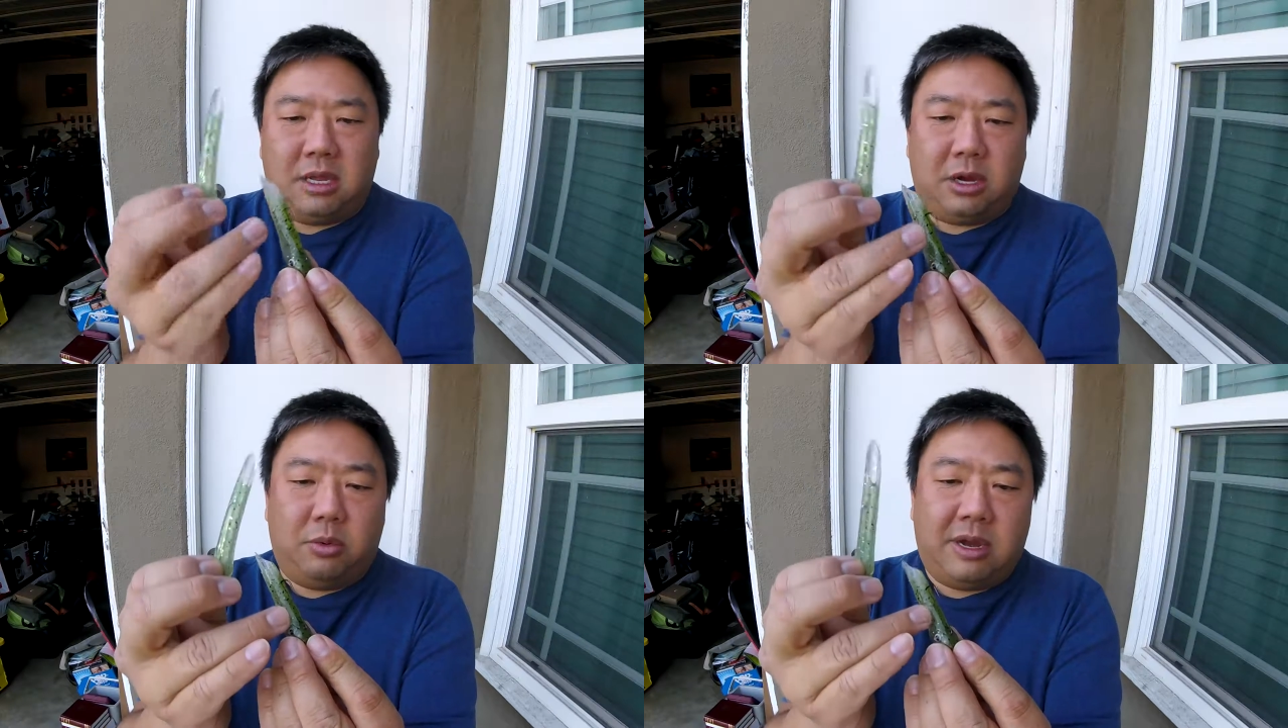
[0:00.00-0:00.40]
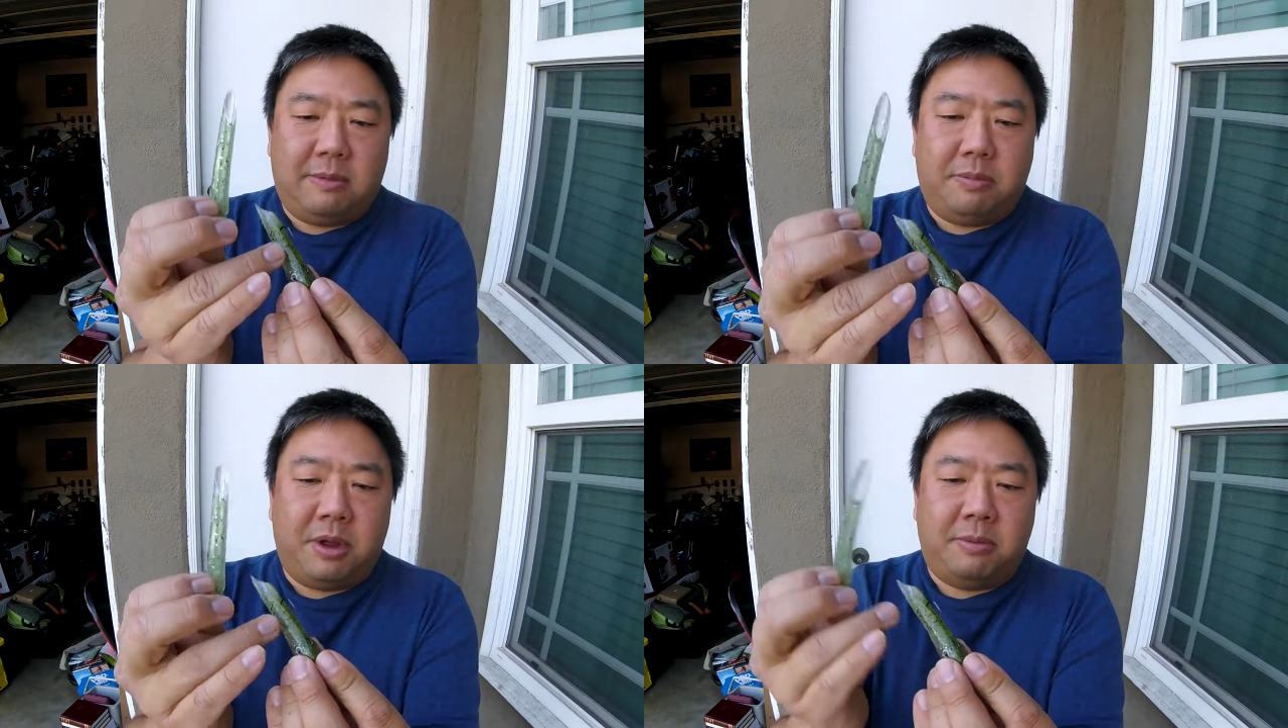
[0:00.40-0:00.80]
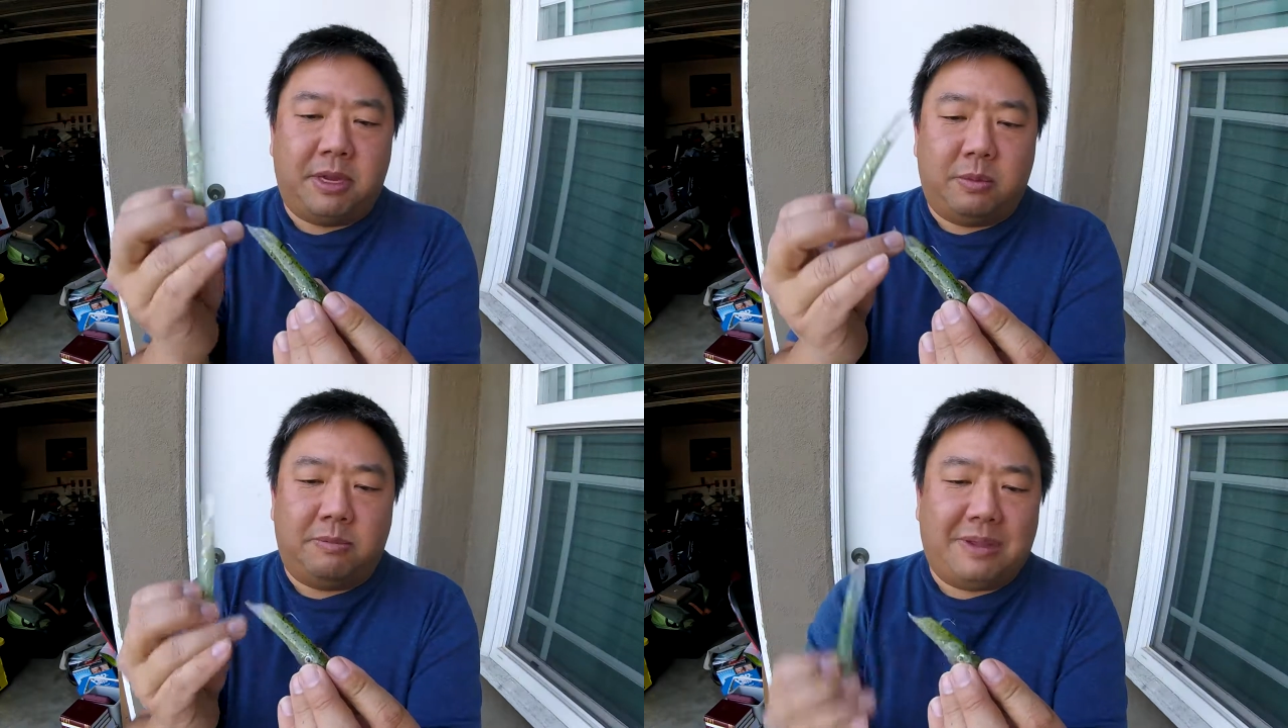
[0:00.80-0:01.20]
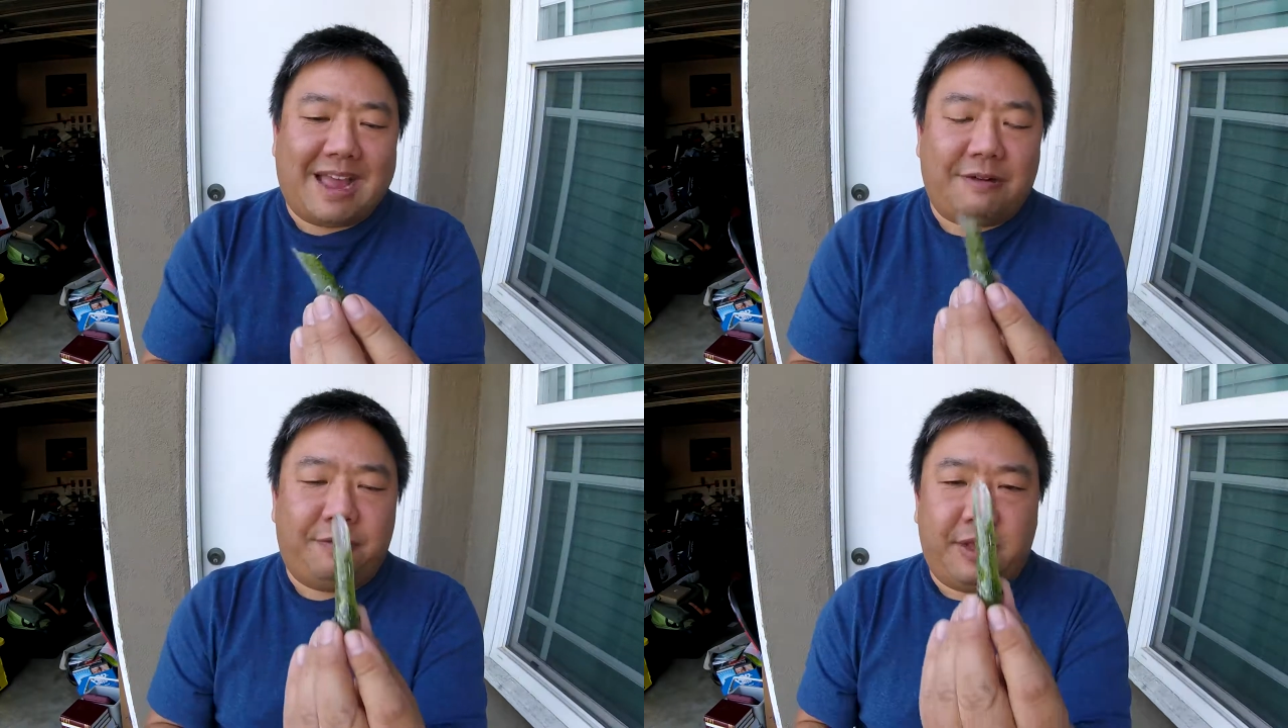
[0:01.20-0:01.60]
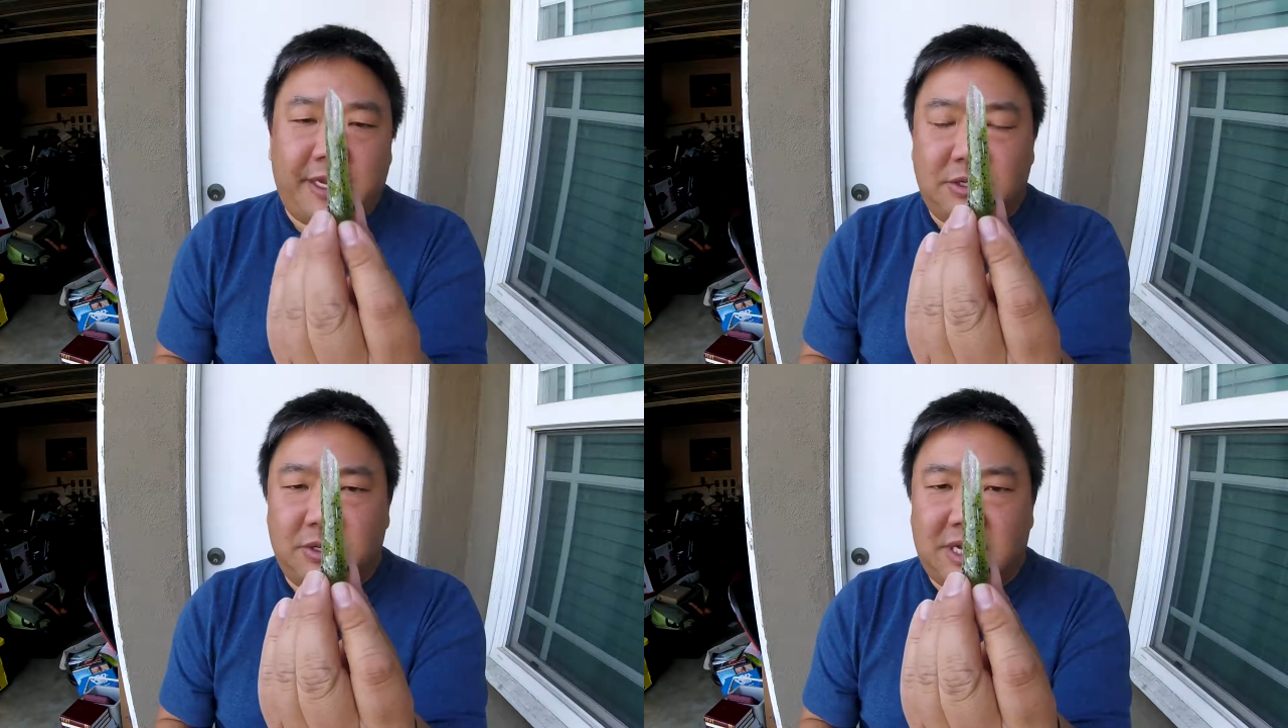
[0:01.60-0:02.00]
green pumpkin with black flake.
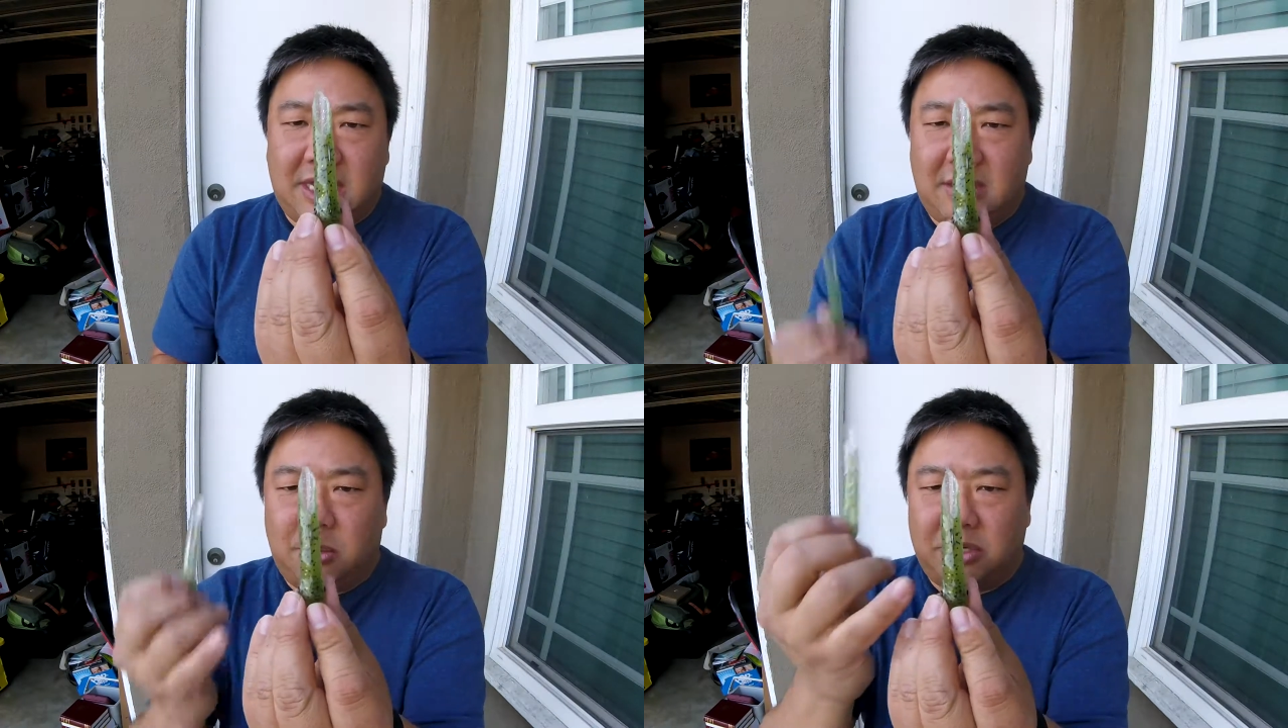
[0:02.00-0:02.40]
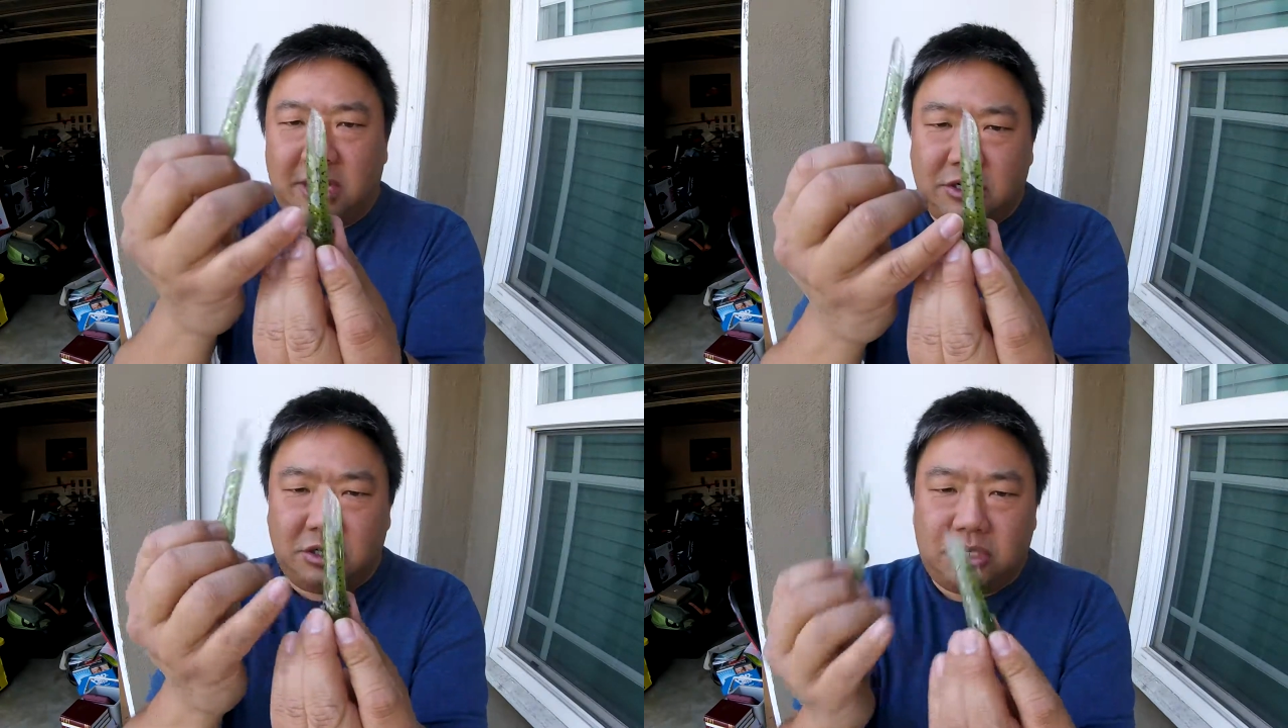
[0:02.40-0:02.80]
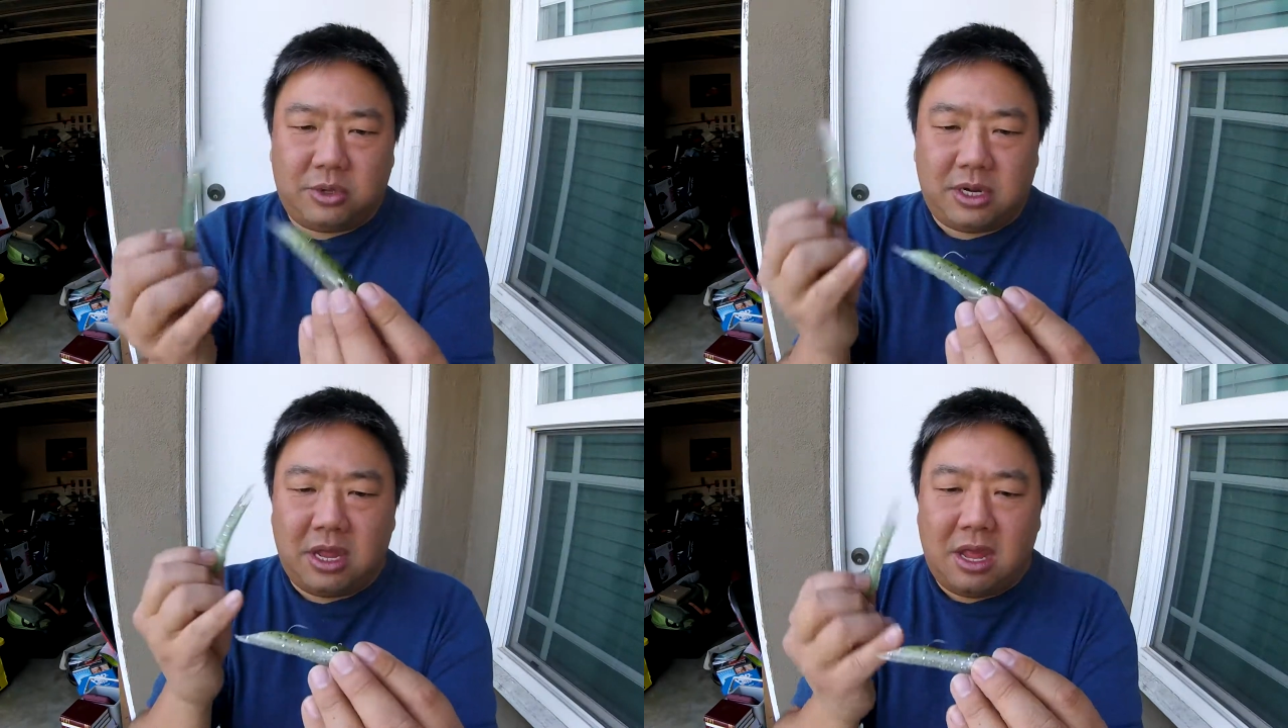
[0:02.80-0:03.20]
So this got a lot more texture to it.